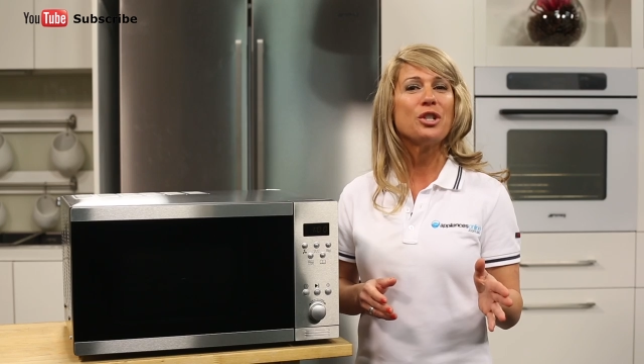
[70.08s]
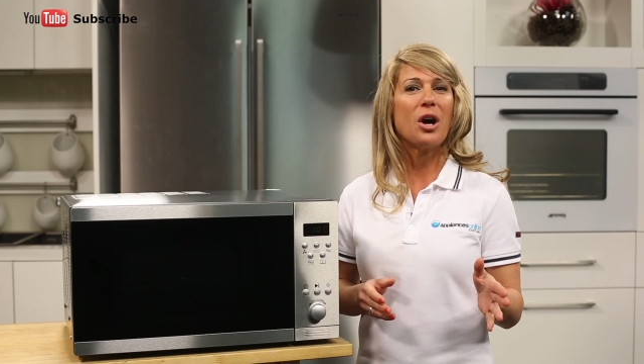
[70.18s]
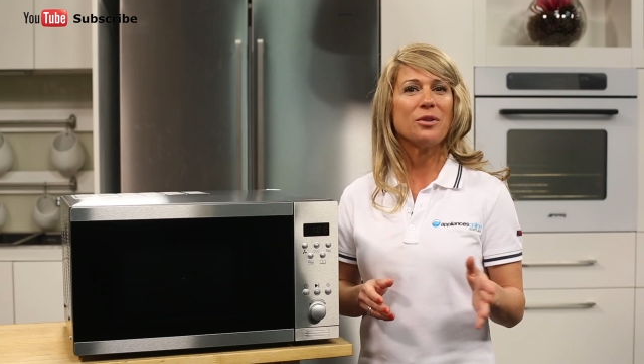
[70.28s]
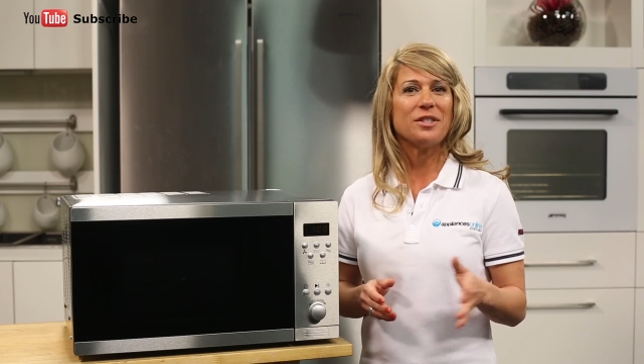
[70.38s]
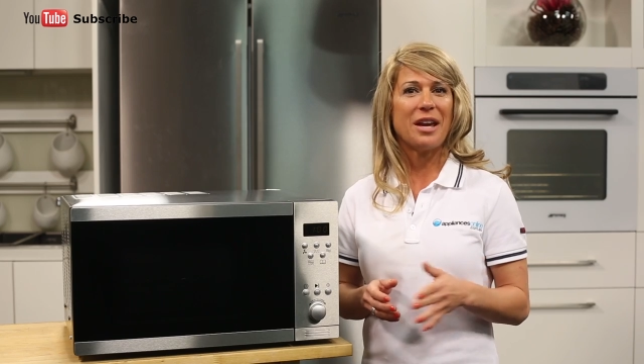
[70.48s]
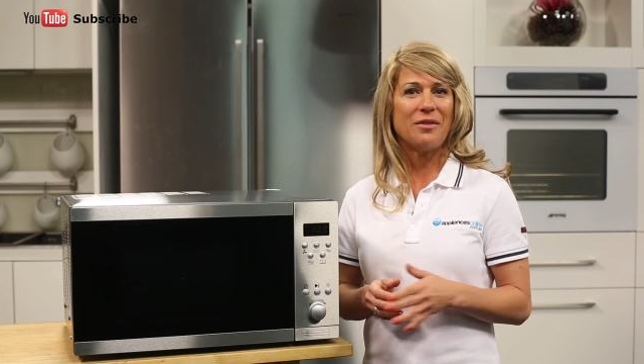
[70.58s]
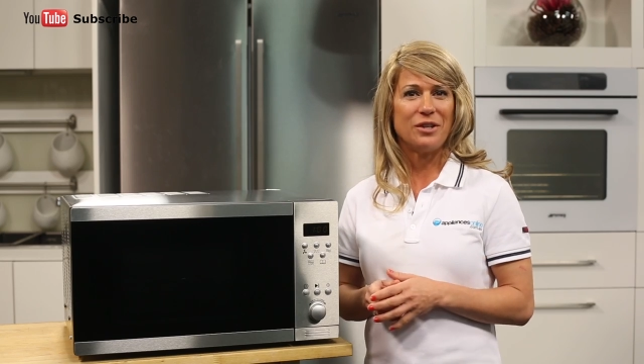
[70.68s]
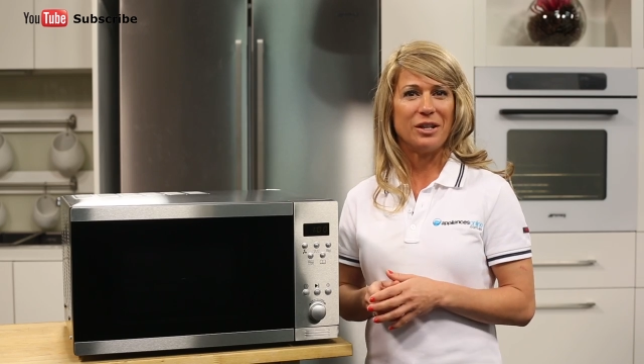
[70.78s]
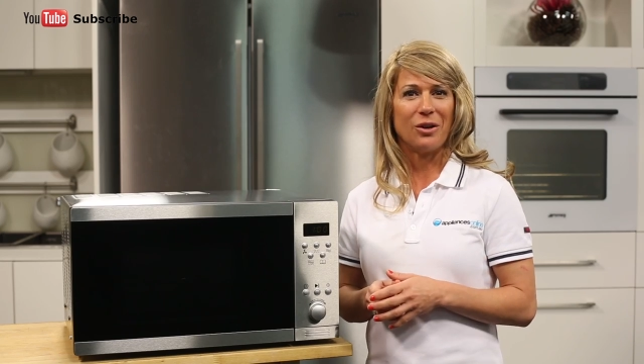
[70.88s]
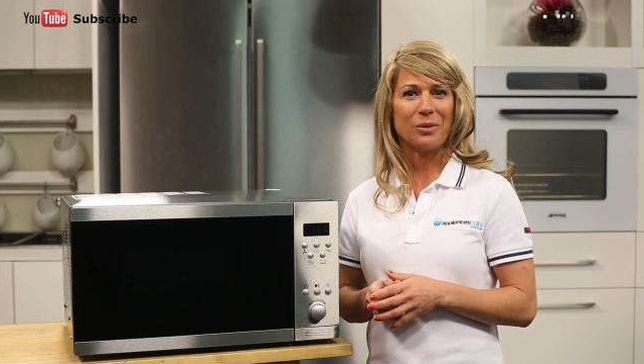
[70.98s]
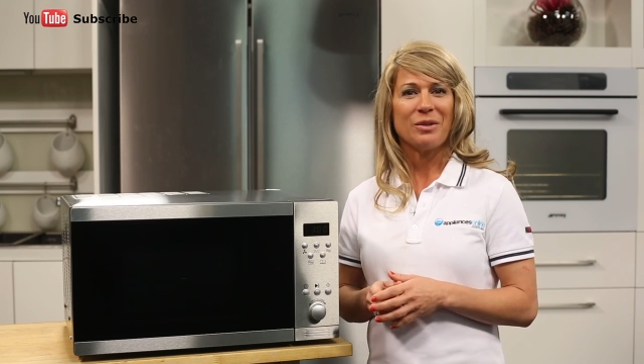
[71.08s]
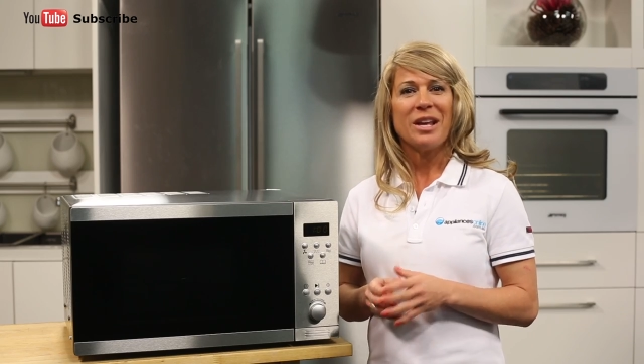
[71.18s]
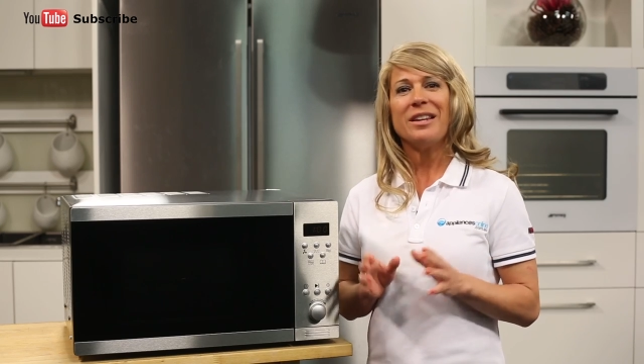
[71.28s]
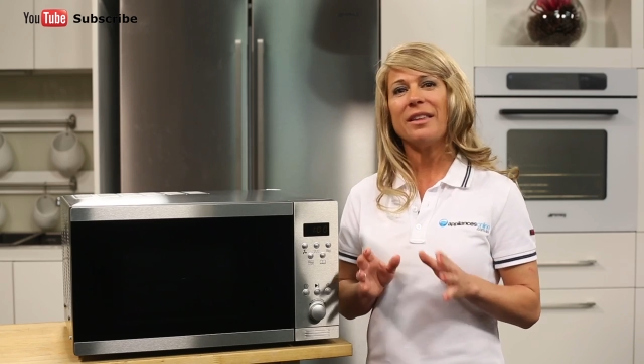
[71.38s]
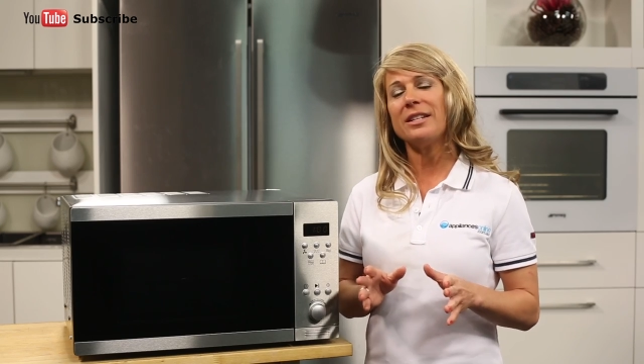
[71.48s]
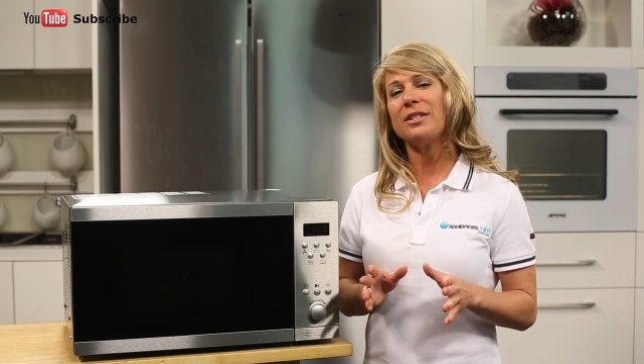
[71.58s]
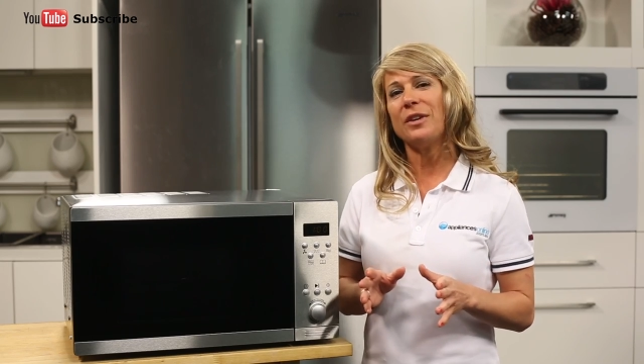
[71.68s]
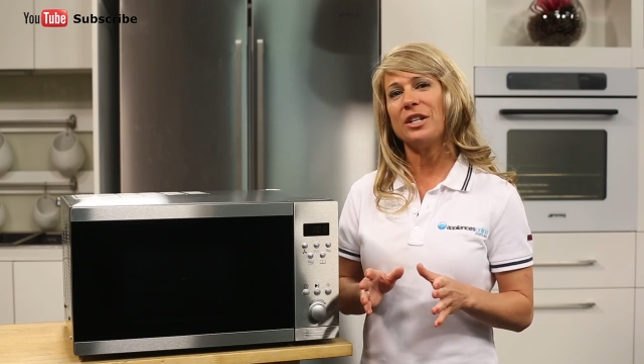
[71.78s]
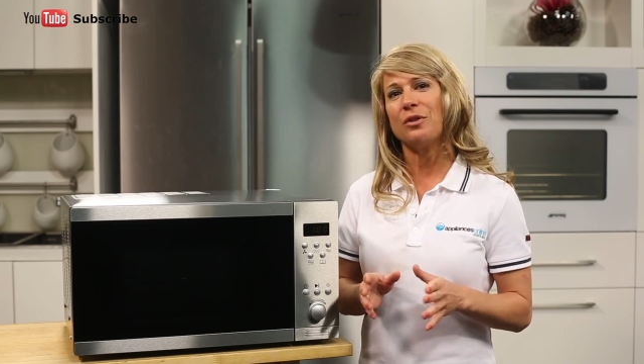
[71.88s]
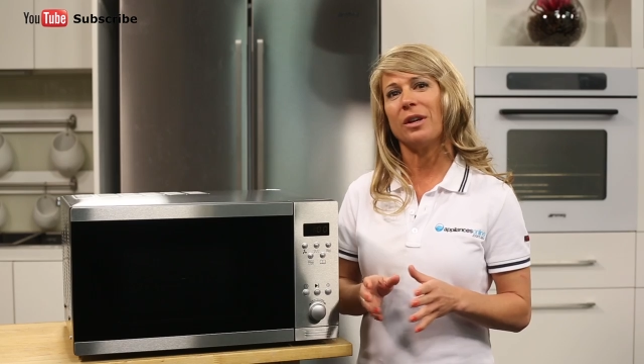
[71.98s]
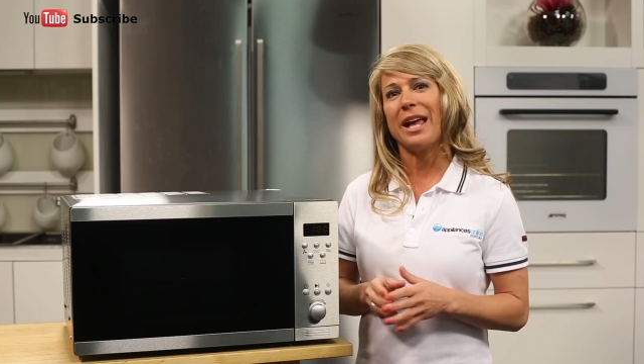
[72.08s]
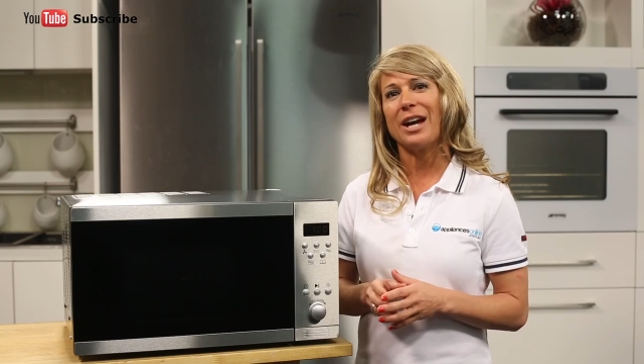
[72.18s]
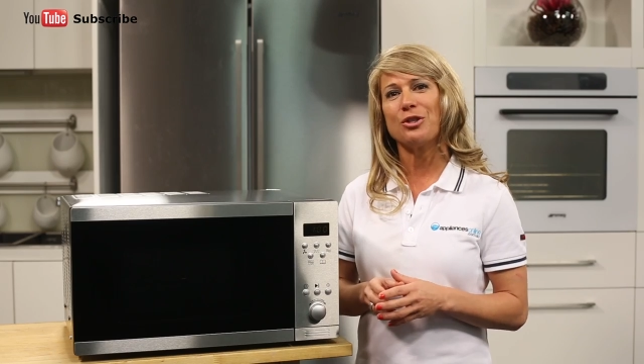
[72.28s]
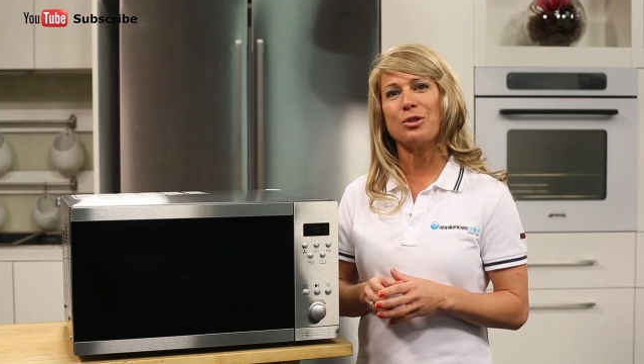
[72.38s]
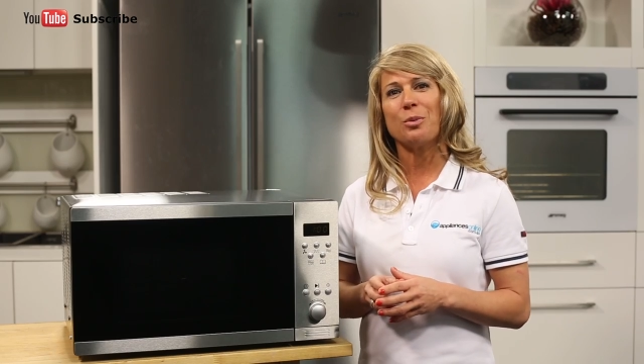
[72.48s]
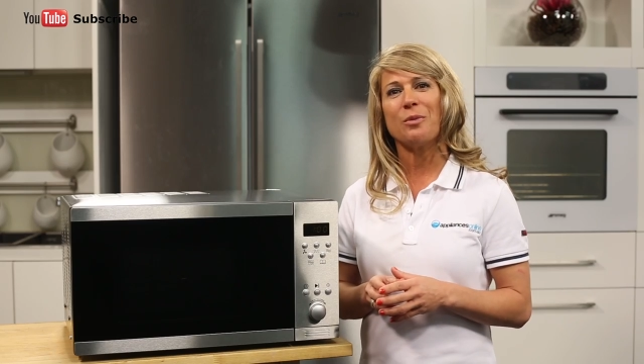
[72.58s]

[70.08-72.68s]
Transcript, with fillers: a child safety lock. Now this feature allows you to